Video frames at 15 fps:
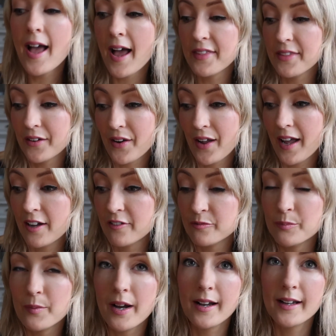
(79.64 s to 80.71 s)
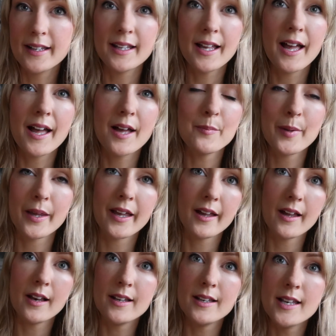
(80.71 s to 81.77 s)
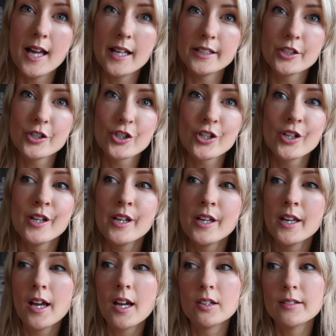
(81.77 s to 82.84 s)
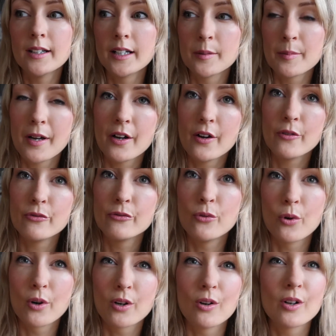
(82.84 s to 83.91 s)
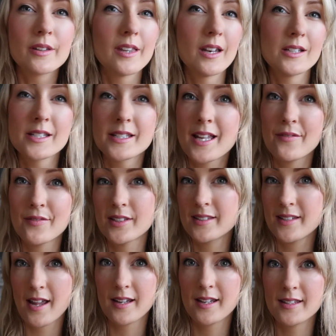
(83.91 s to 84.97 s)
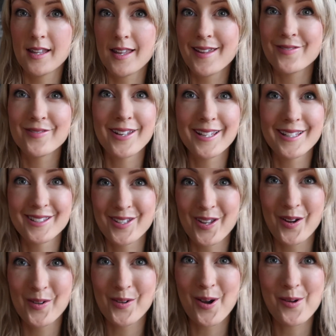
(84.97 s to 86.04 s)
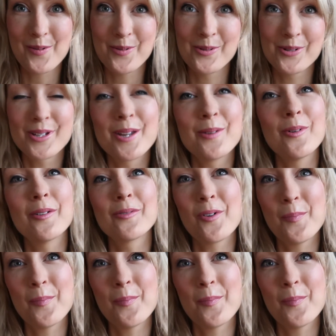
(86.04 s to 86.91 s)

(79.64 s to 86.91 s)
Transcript: and then I'll have my bigger lunch around about 4 o'clock, and then I just have a snack in the evening. So I will show you what I've